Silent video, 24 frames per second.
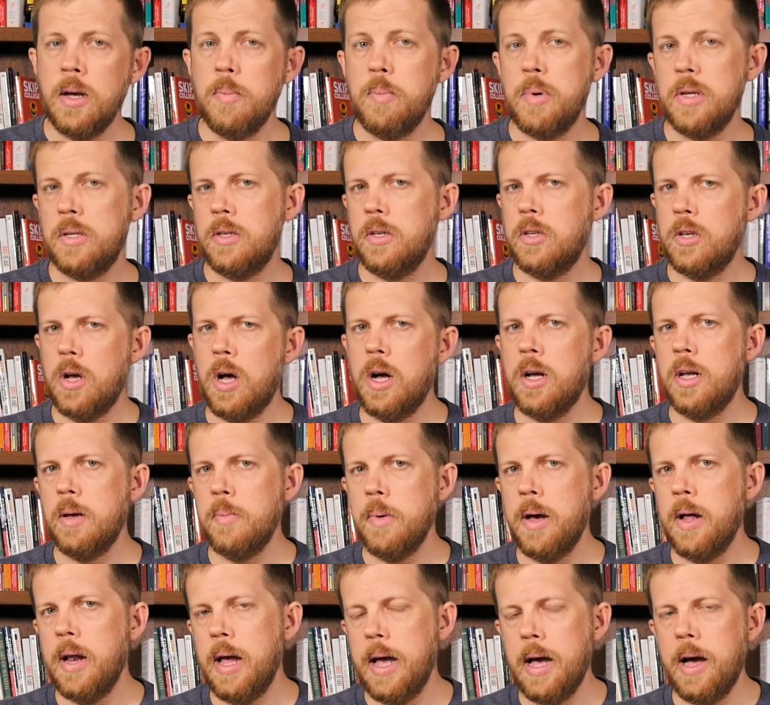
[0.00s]
but to talk
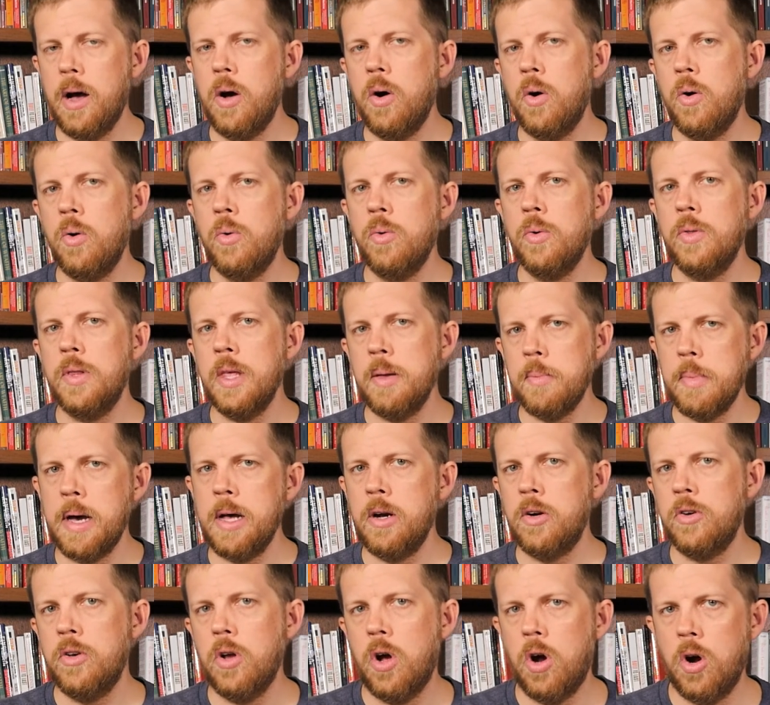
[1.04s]
about how they
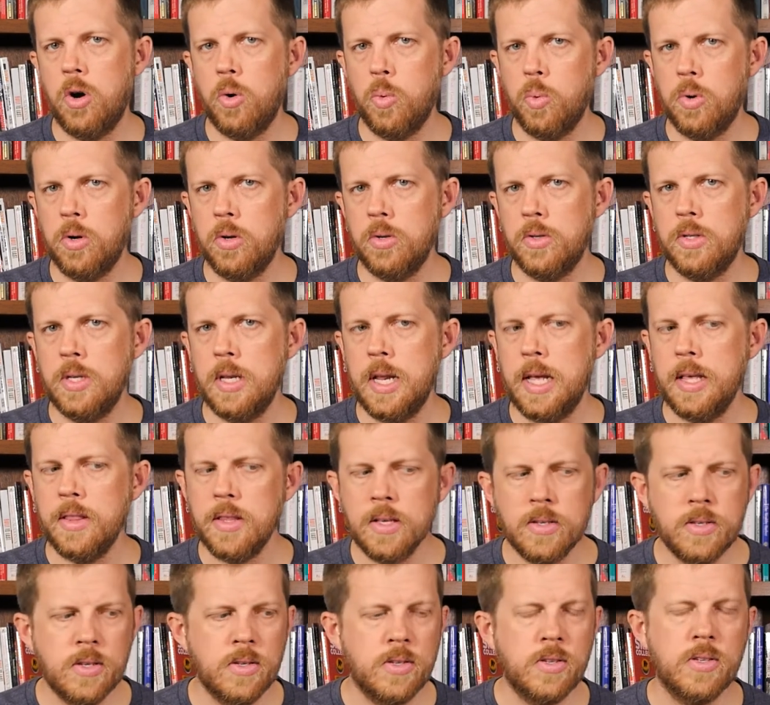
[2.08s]
matter to our world today.
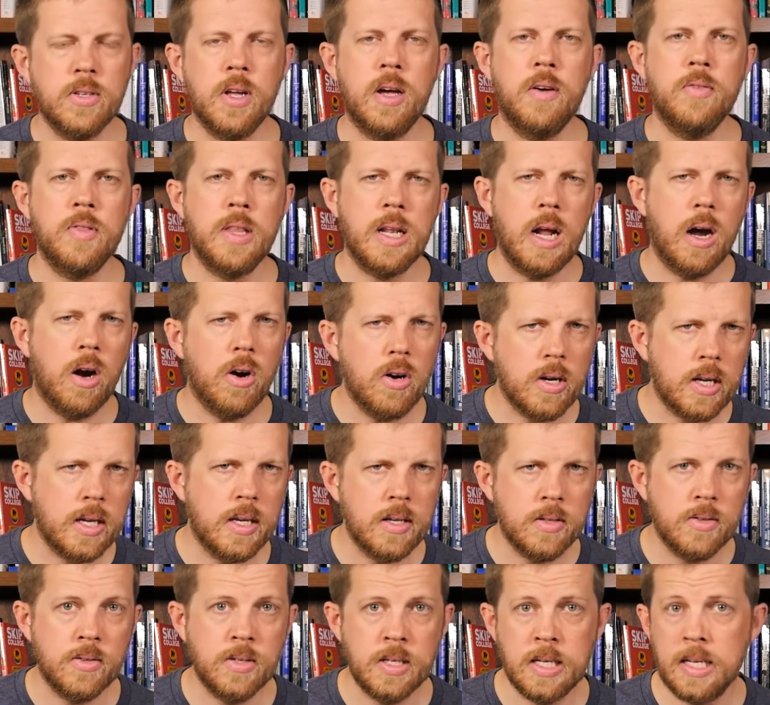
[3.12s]
This is stuff that our
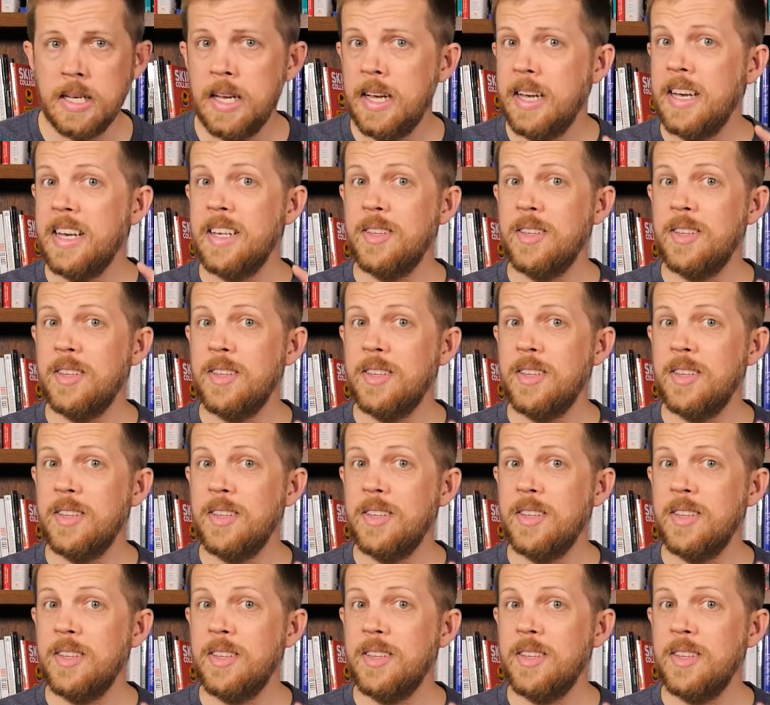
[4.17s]
kids need.